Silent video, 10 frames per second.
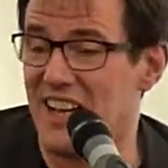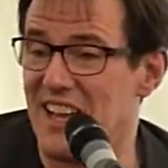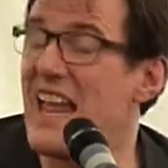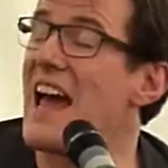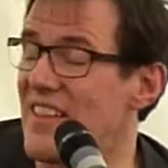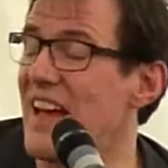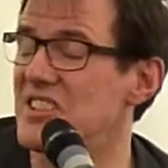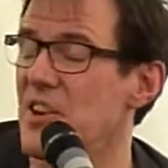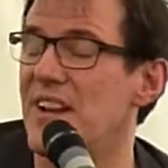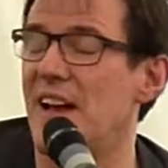Yeah,
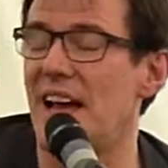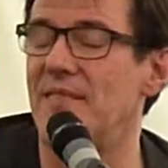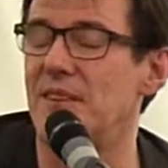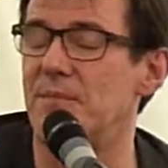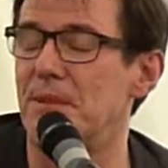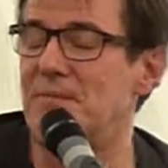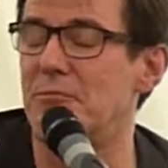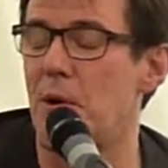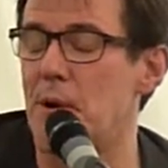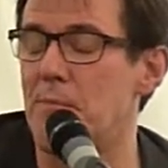so the
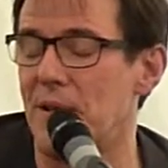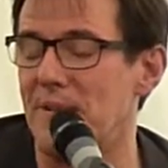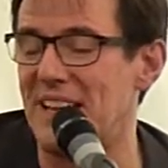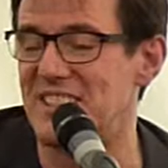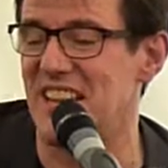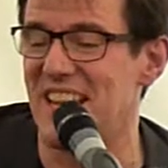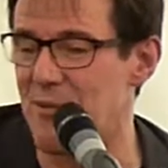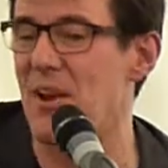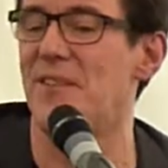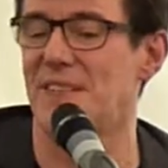Republic,
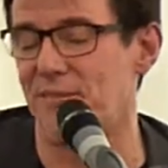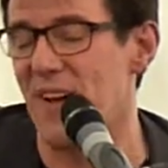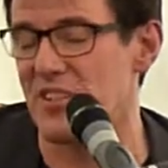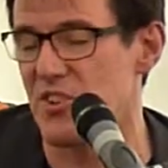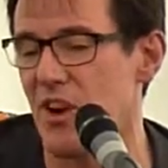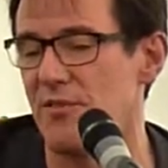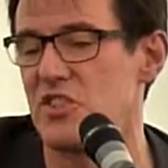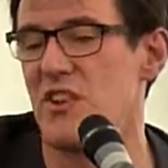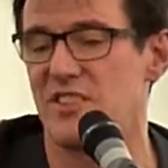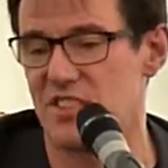the Factory
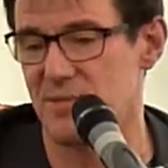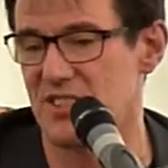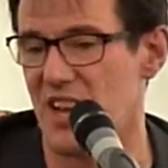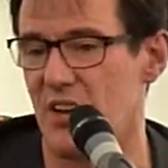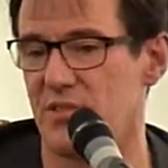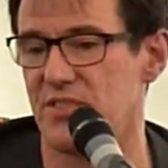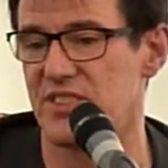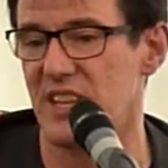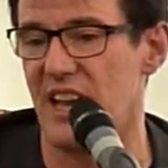overstretched themselves,